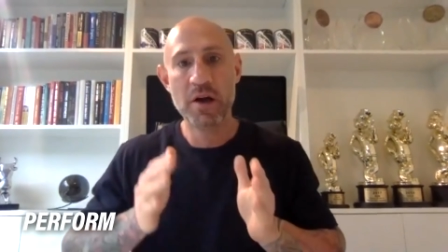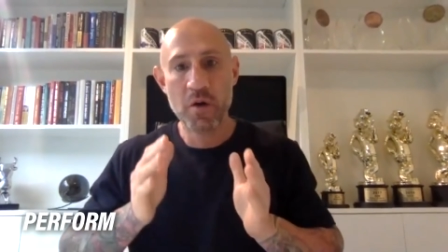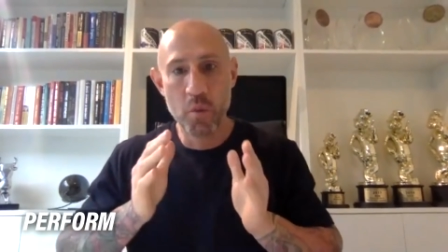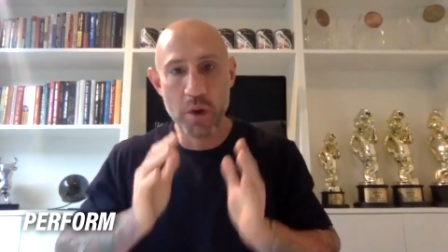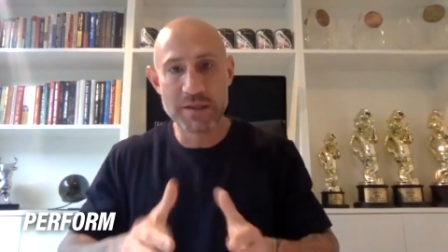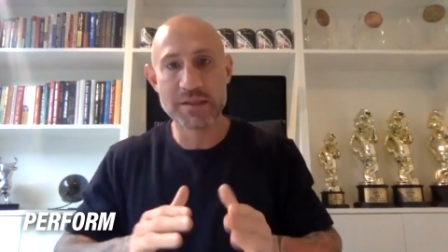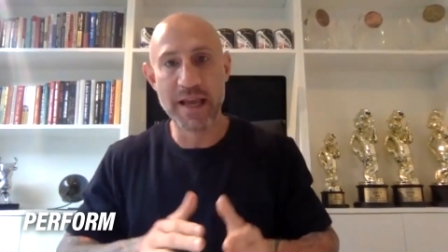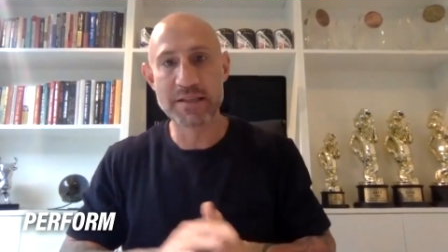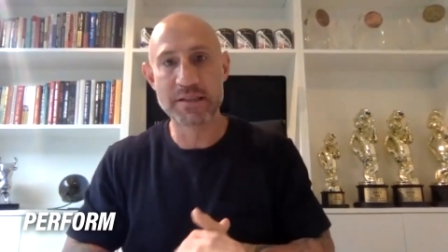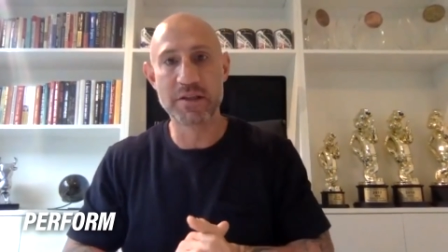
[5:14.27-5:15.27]
What's
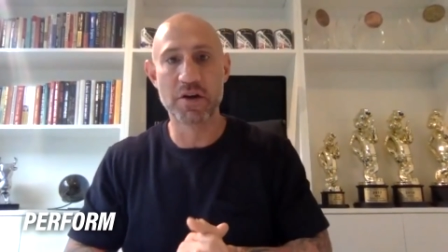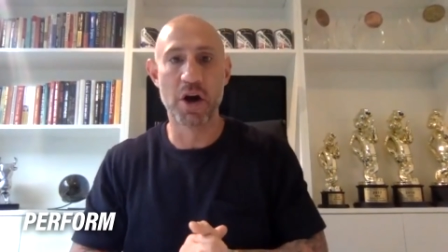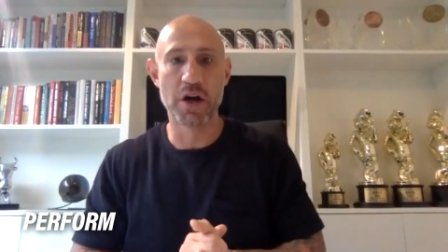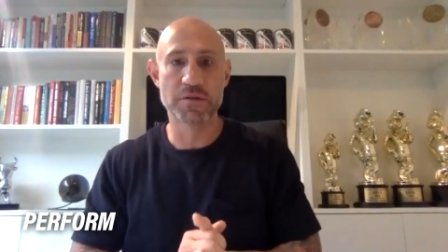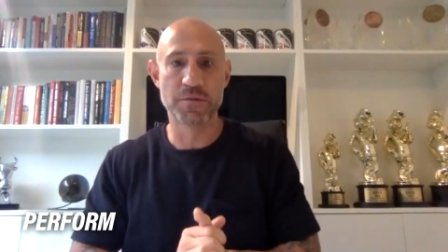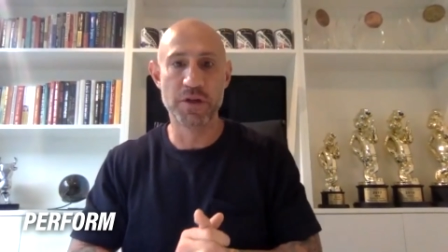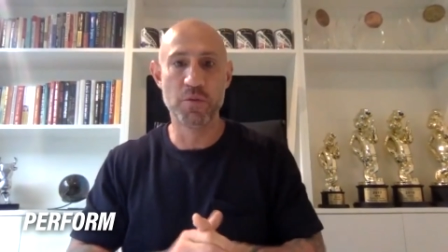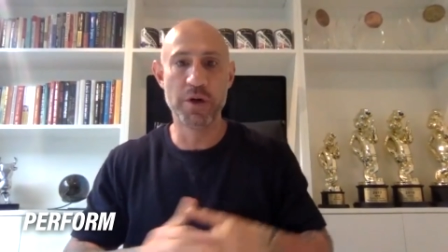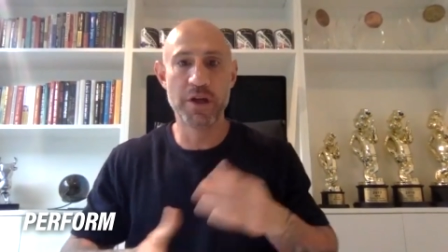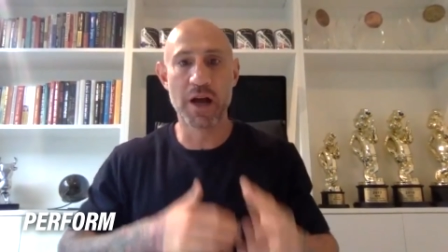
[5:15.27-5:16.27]
next in the cards for you?
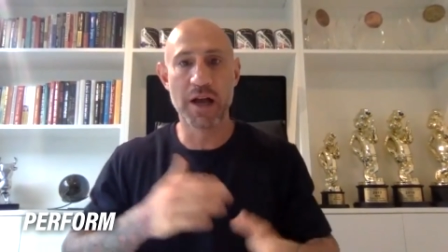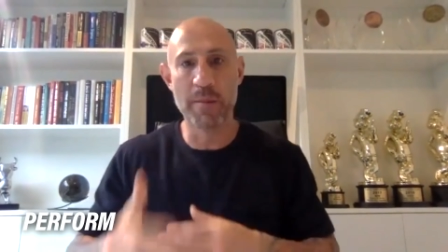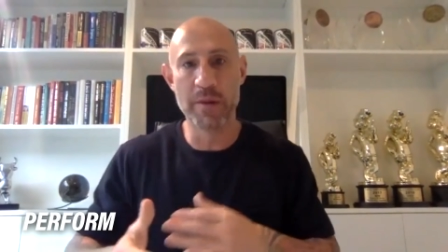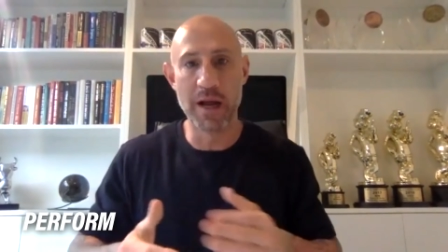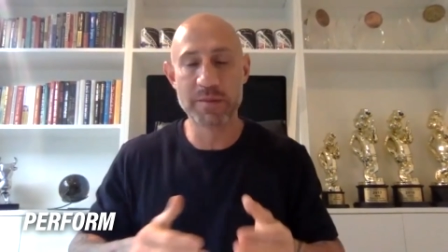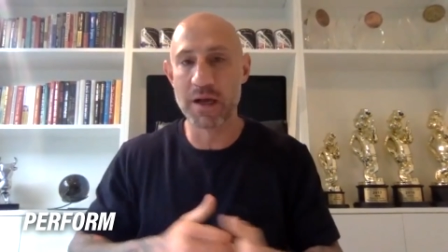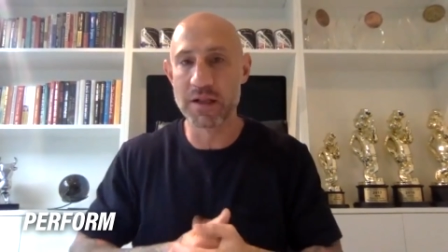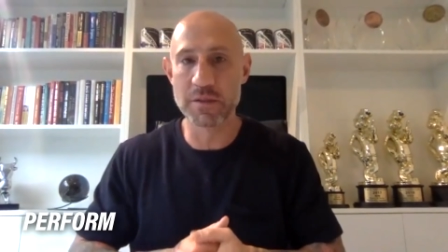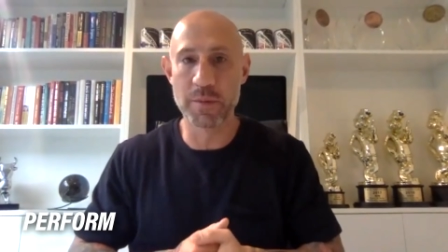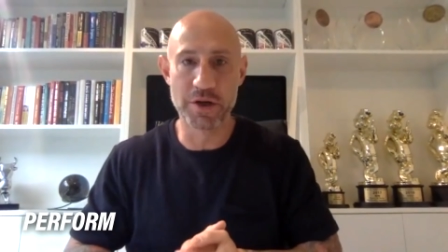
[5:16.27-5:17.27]
What do you got coming up? Tell
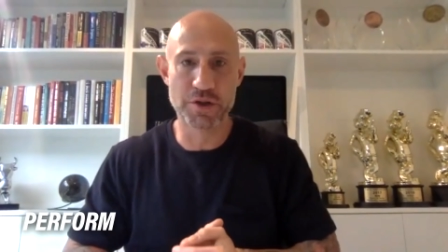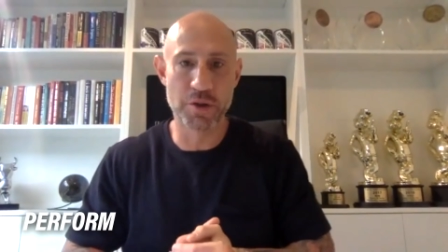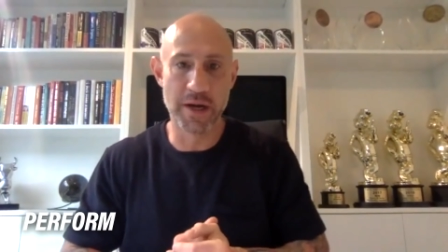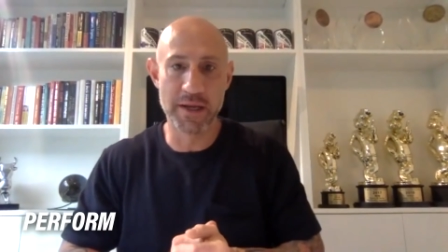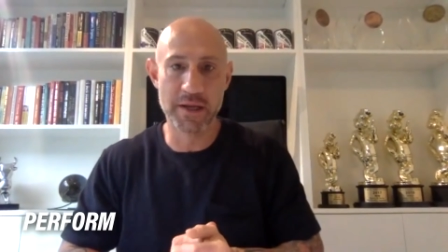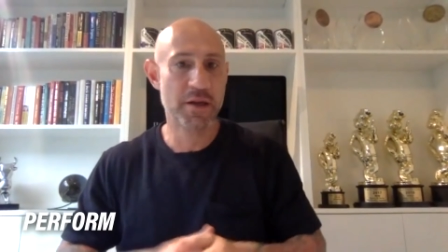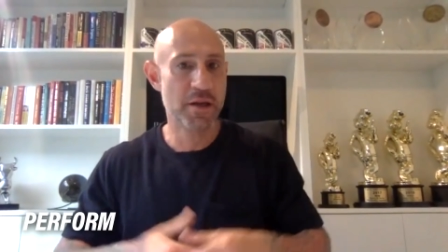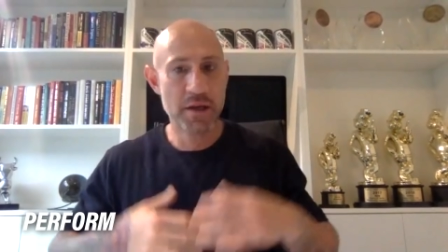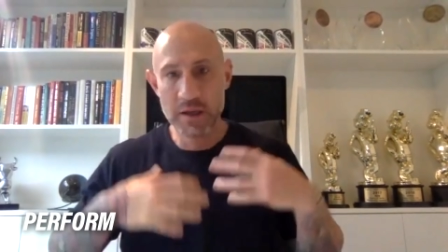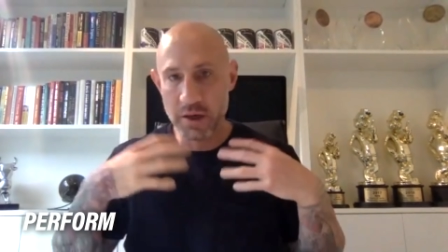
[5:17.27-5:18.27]
us about your training.
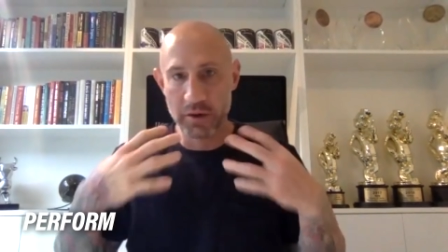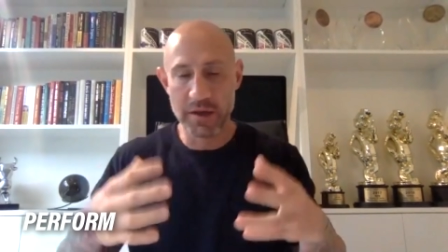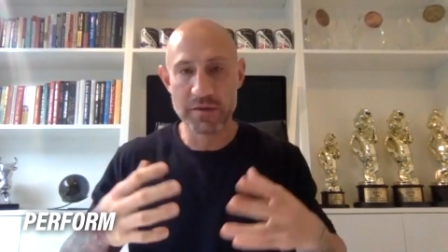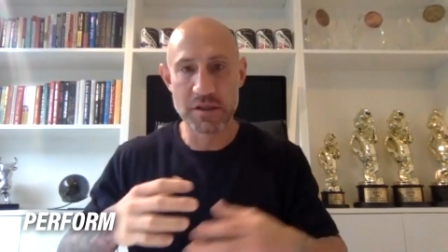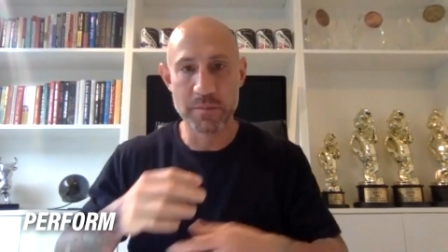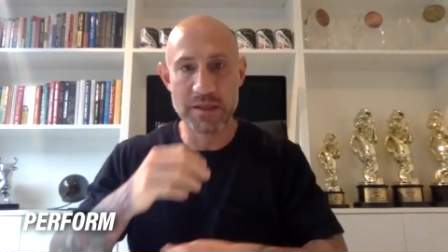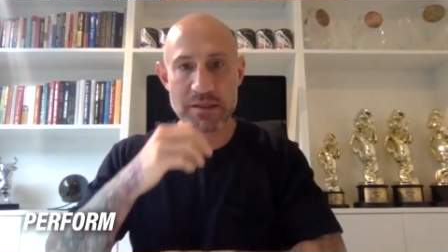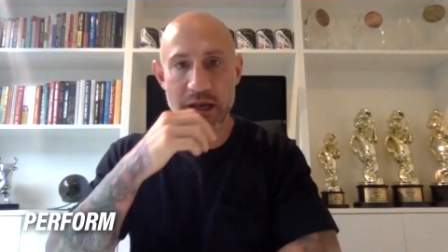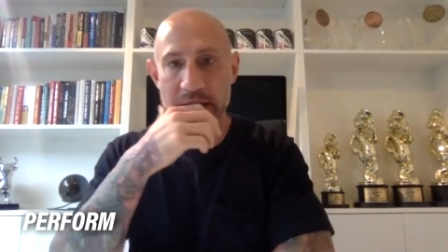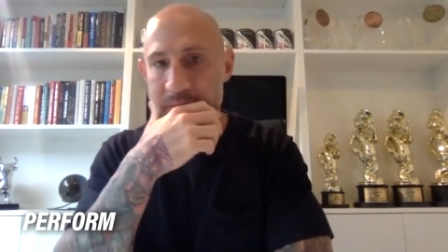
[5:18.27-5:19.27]
Give us some
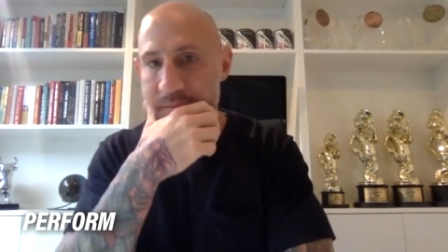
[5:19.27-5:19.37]
insight.